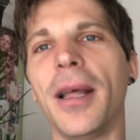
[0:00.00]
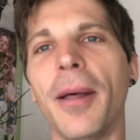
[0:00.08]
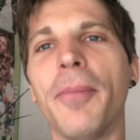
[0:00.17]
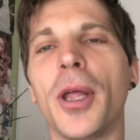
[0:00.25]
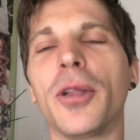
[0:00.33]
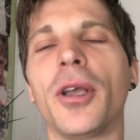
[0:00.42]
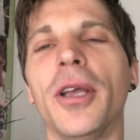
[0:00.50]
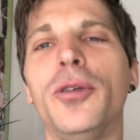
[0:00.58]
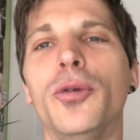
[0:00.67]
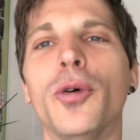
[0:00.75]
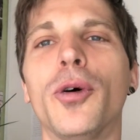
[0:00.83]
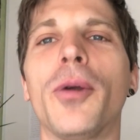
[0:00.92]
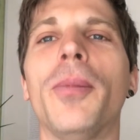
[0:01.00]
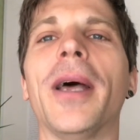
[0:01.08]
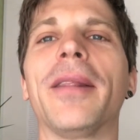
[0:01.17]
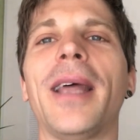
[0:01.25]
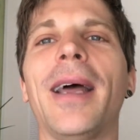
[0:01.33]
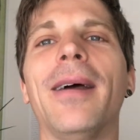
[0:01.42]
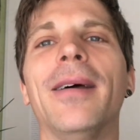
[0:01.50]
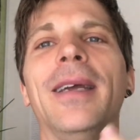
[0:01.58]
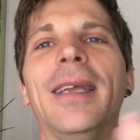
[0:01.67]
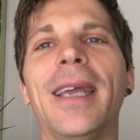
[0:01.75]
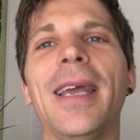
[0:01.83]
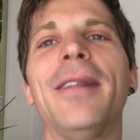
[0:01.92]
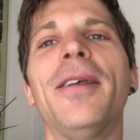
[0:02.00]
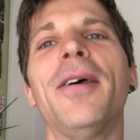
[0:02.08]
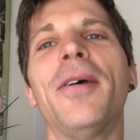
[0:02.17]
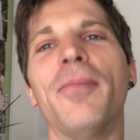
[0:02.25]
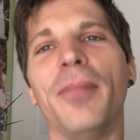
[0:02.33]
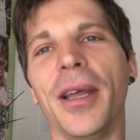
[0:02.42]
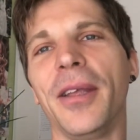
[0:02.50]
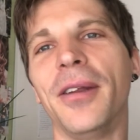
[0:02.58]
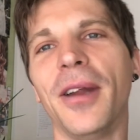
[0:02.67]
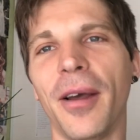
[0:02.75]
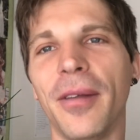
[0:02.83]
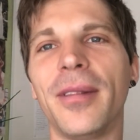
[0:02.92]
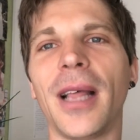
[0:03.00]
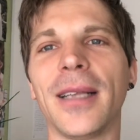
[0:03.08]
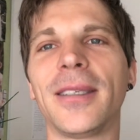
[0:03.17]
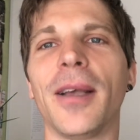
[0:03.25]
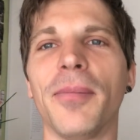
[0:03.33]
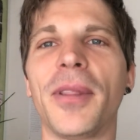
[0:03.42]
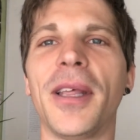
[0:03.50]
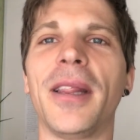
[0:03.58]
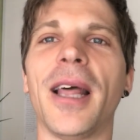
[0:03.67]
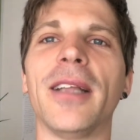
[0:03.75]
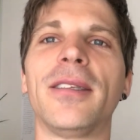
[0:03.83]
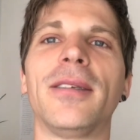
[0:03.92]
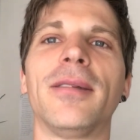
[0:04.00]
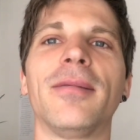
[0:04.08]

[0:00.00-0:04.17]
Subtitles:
I'm not going to talk about that again, but you know, that's something that